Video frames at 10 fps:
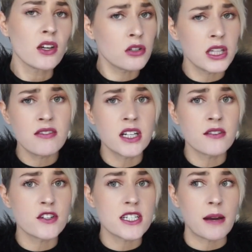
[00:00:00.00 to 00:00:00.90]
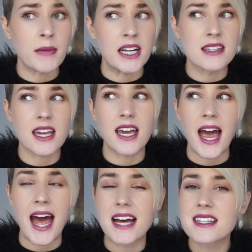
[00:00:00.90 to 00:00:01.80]
you leave it on for ten minutes. It
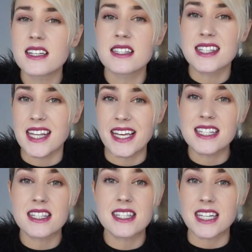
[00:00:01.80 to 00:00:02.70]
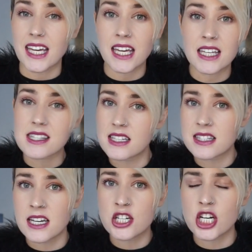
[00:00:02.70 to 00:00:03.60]
has a slight stinging
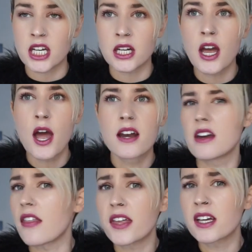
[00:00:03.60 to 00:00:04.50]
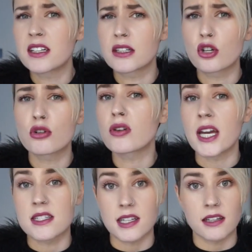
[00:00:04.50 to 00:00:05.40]
sensation. Nothing
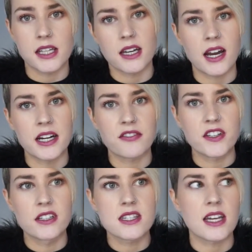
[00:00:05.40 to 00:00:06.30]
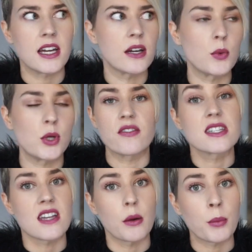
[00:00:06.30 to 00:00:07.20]
crazy. Like it kind of feels like have a
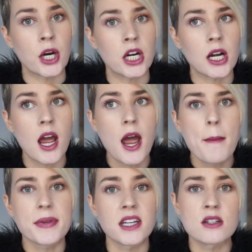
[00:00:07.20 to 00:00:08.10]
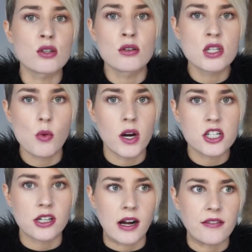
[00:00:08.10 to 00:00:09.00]
sunburn, but then as soon as you
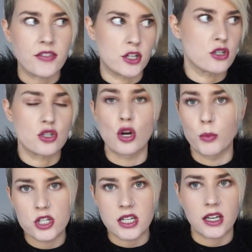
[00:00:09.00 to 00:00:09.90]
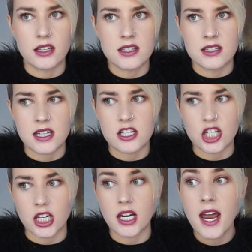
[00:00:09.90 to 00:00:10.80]
wash it off, there's no more stinging
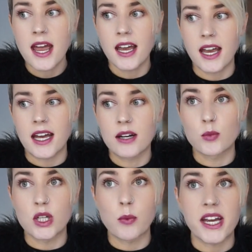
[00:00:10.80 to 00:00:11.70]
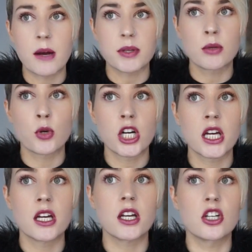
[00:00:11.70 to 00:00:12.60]
sensation. And when you wake up in the
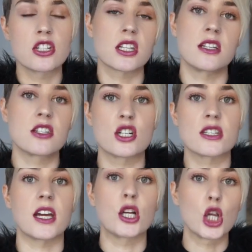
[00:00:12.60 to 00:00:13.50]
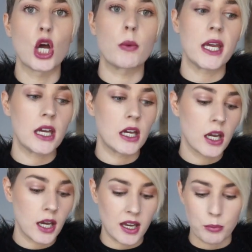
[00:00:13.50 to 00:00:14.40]
morning, your skin's just like glowy
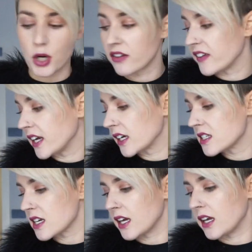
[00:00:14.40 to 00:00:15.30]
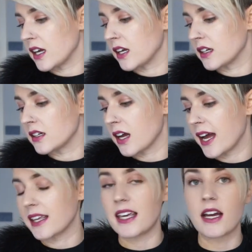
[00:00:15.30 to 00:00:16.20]
and perfect. And
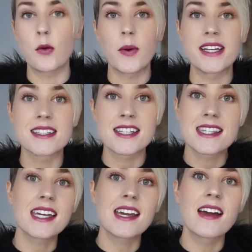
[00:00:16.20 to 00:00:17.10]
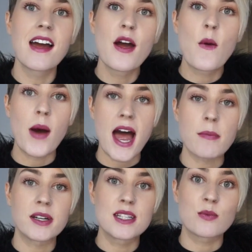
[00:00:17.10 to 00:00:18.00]
I can't wait to see what
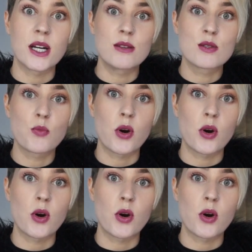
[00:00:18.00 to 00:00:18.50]
happens when I use